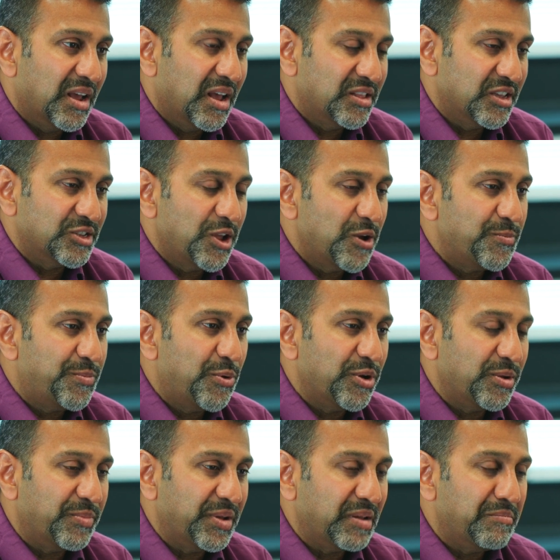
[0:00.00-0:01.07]
There's no
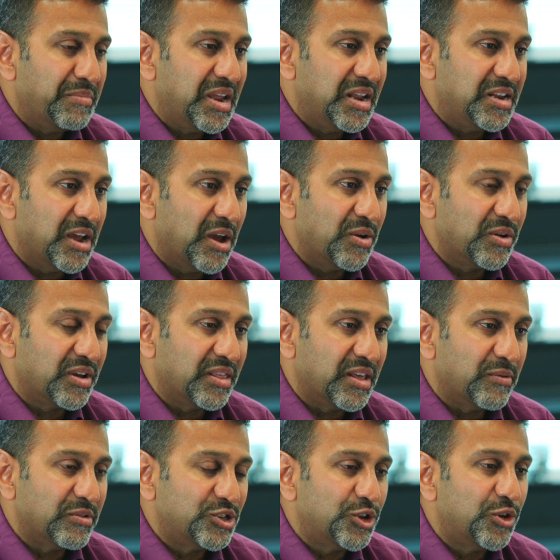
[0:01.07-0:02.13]
point being mediocre. There
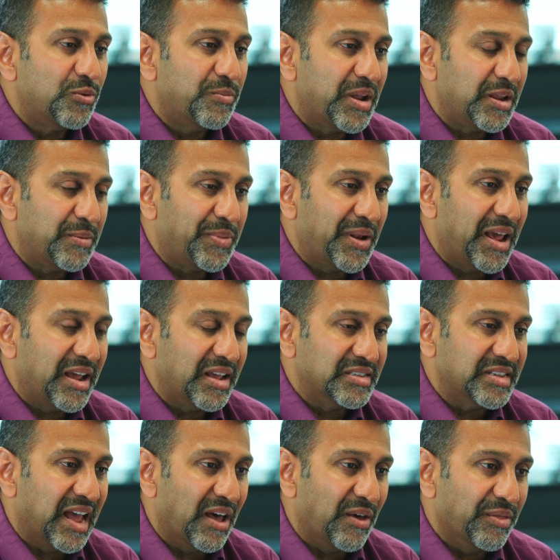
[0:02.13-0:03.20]
were too many players
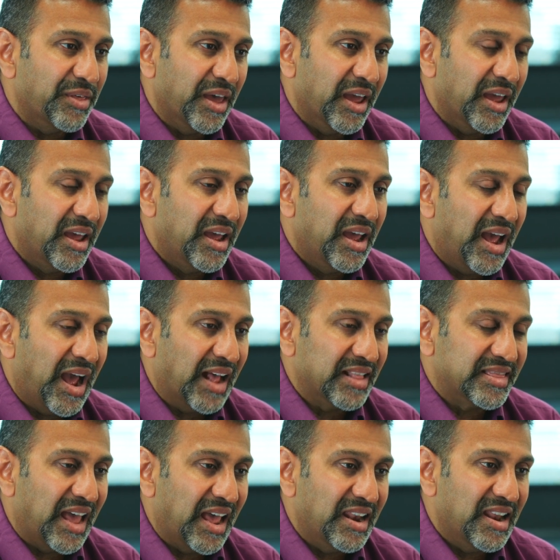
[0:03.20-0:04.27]
out there at
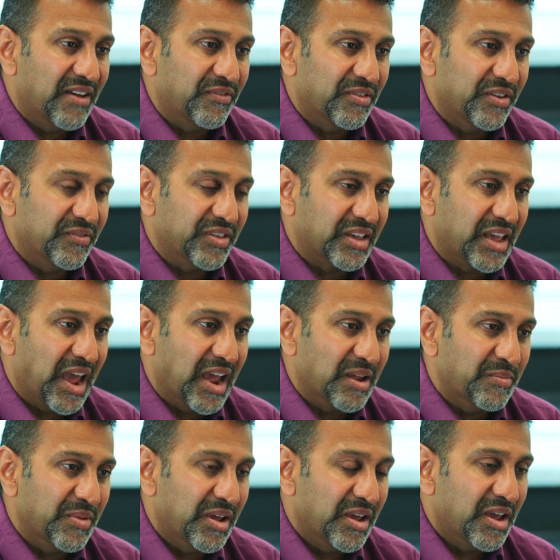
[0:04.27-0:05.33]
that level of the game.
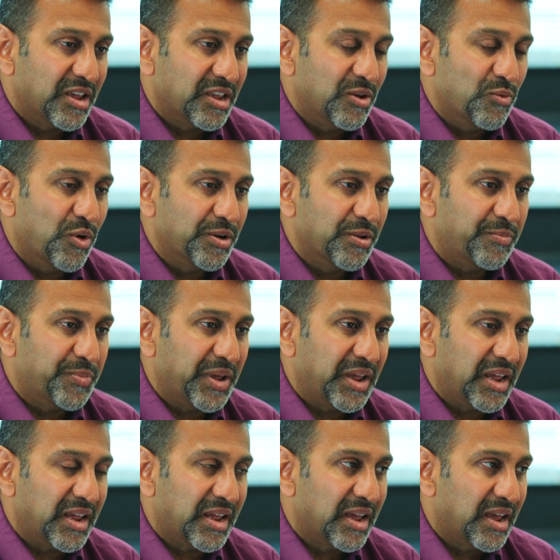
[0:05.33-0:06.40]
You want to
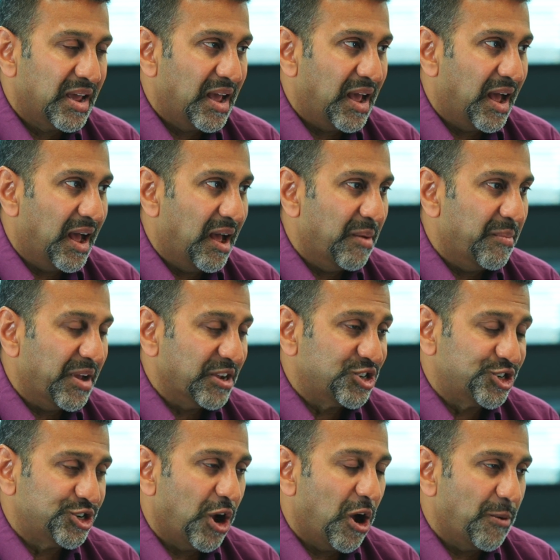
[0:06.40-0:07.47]
be as
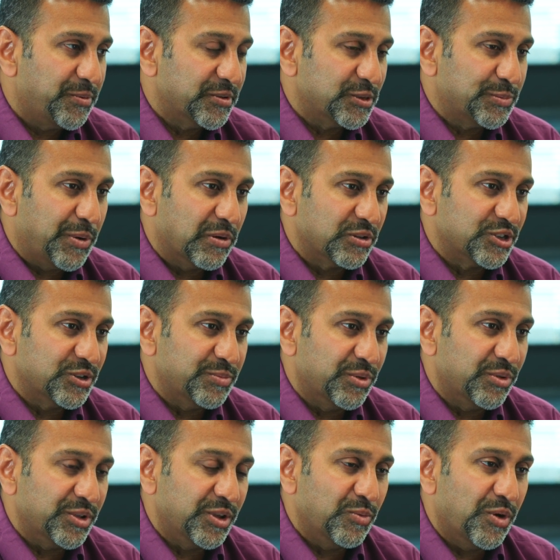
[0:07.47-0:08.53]
sharp as
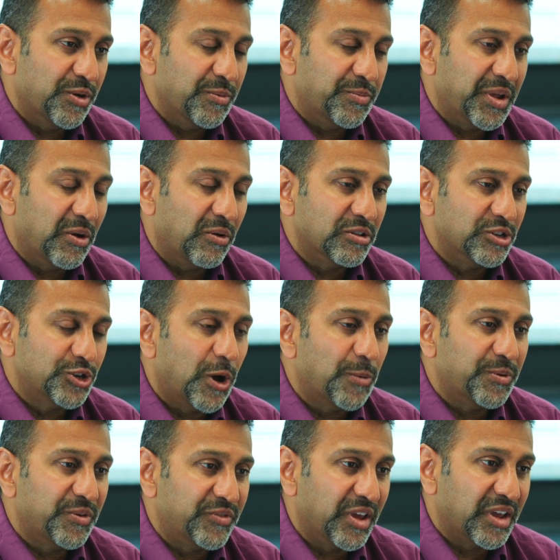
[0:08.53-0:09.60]
possible. You want to be on top of your